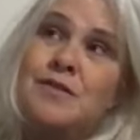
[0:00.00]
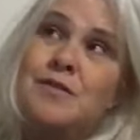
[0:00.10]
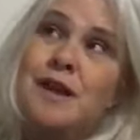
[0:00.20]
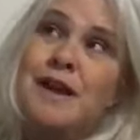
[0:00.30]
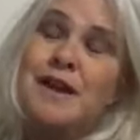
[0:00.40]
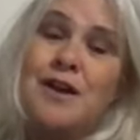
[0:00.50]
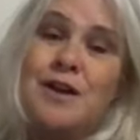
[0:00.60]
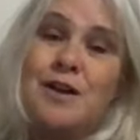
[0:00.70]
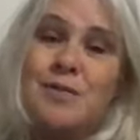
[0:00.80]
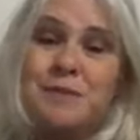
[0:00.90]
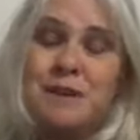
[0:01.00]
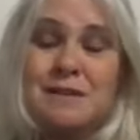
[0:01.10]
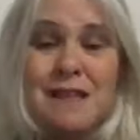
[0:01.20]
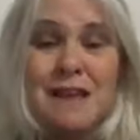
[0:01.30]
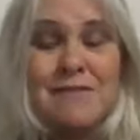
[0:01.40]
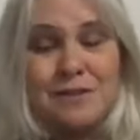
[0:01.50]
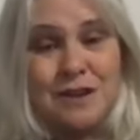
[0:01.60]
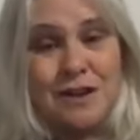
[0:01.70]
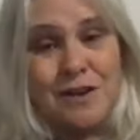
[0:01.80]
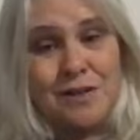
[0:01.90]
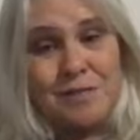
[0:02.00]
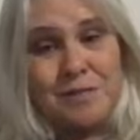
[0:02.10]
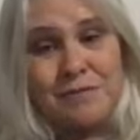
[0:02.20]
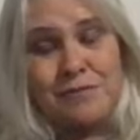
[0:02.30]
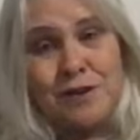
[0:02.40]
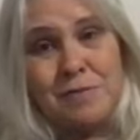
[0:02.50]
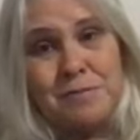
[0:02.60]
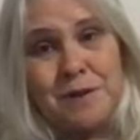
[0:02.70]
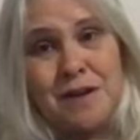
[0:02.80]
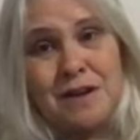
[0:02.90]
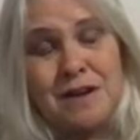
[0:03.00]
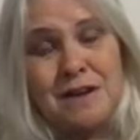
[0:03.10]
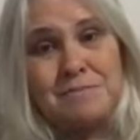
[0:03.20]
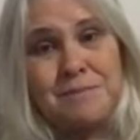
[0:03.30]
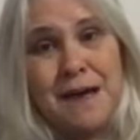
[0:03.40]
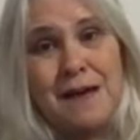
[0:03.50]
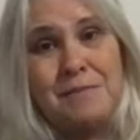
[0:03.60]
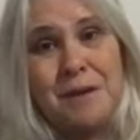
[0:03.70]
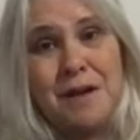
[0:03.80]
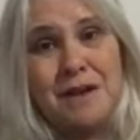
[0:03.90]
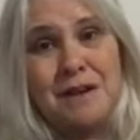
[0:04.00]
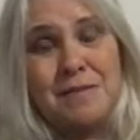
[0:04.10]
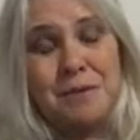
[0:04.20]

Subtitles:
right arm and left arm and front body and back body,